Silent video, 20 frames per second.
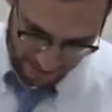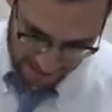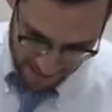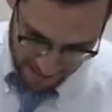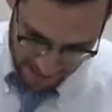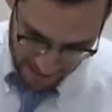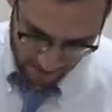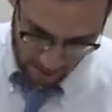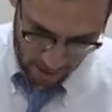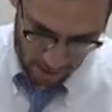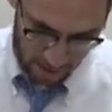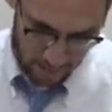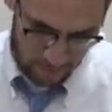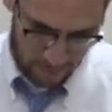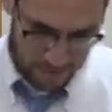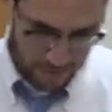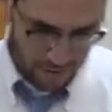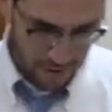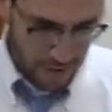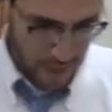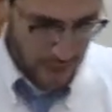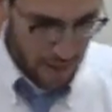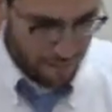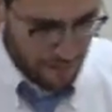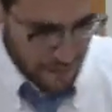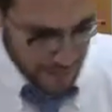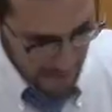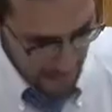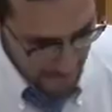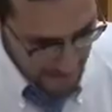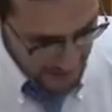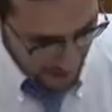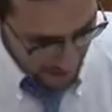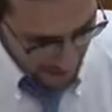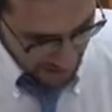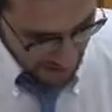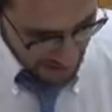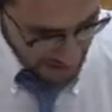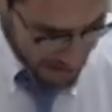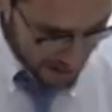lefnei haneros. V'yachar
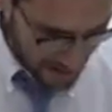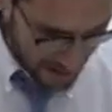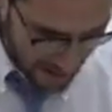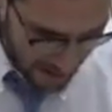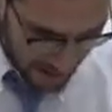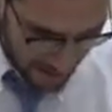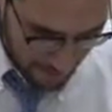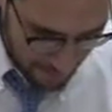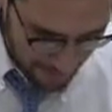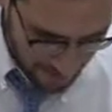masalkin yadayim,